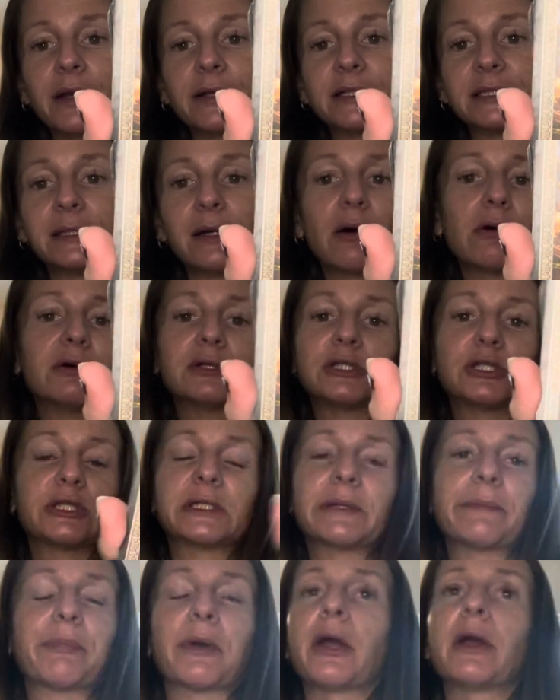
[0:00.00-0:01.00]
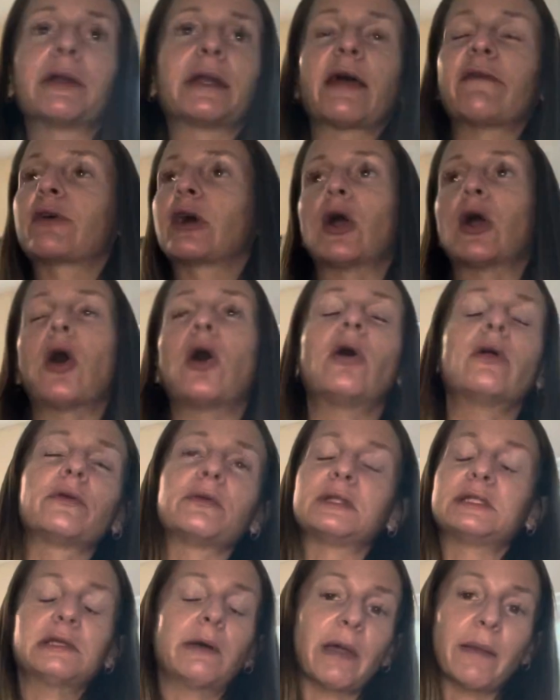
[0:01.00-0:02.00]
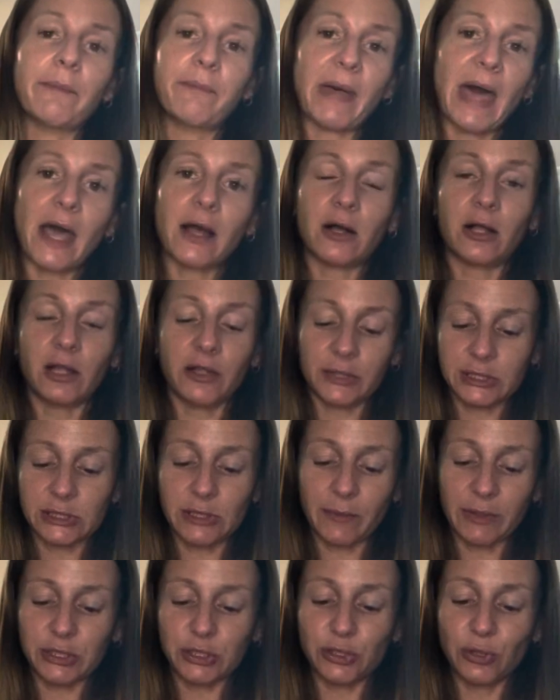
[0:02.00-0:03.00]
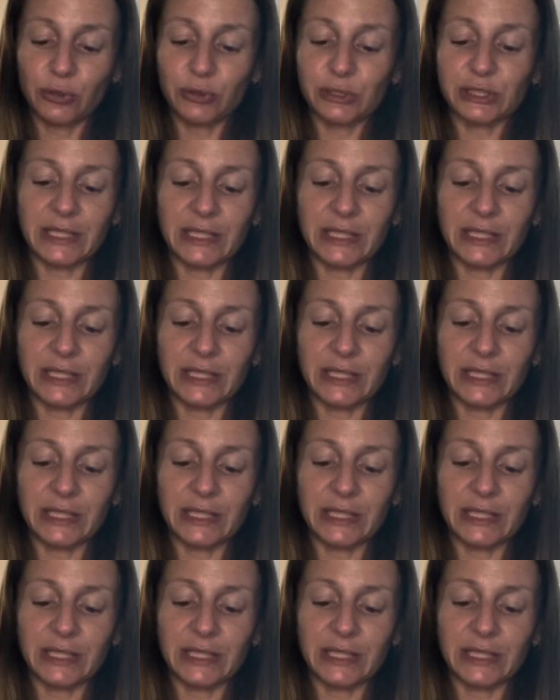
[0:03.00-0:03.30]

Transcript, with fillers: It's, oh, it's just a burden. I've got all of this on my back, all of this on my shoulders.